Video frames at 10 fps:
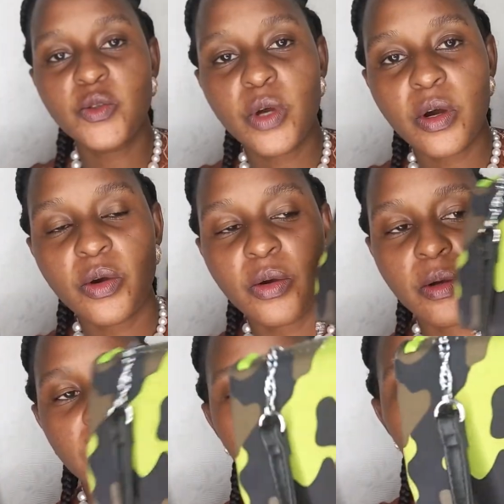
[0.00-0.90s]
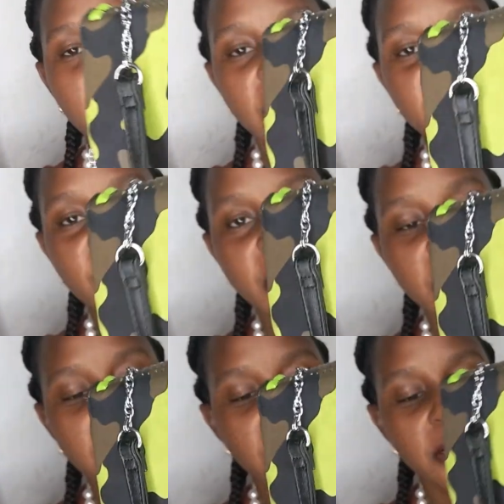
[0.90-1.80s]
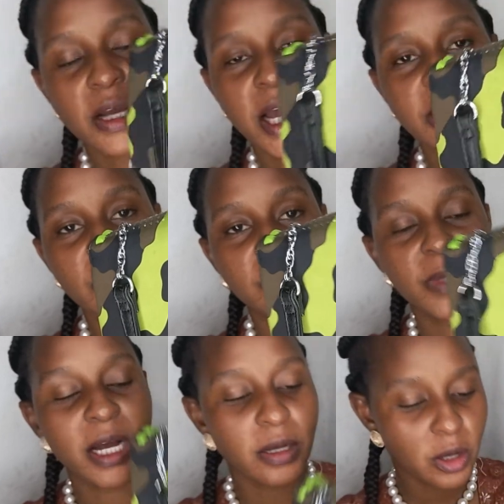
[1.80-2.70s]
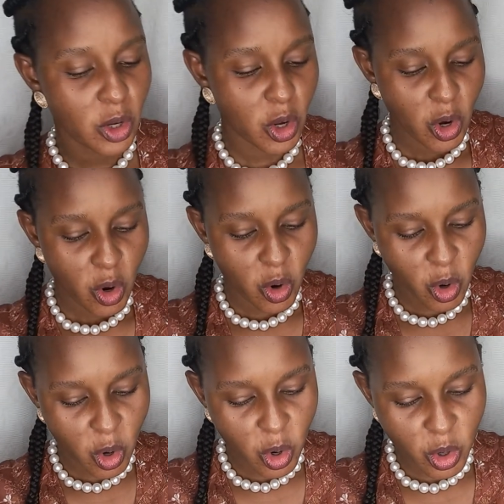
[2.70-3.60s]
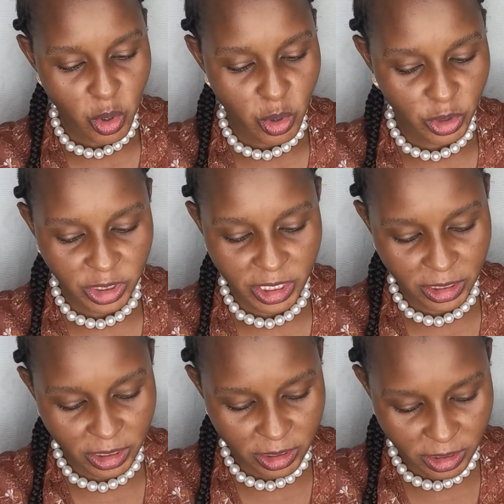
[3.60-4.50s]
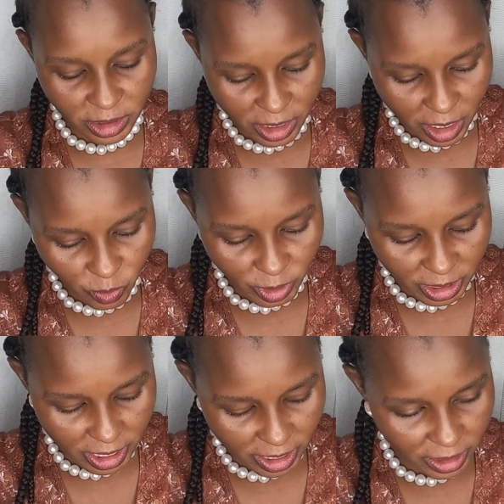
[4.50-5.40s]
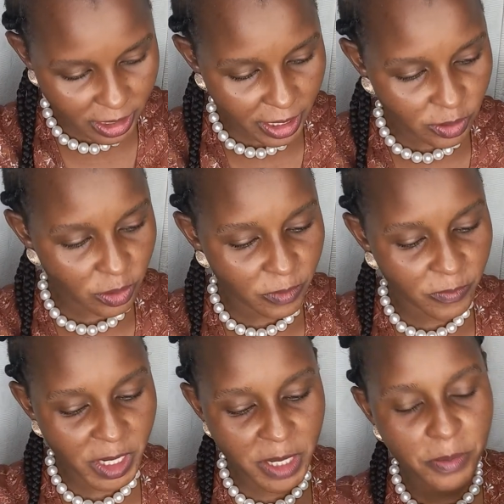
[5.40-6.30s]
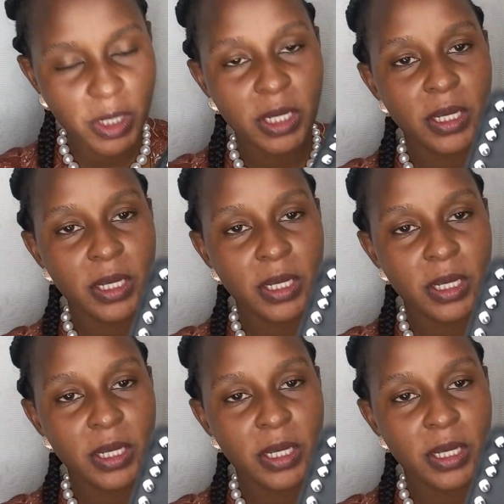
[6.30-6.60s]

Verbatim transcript: your uh, evening kind of bag or just a weekend kind of vibe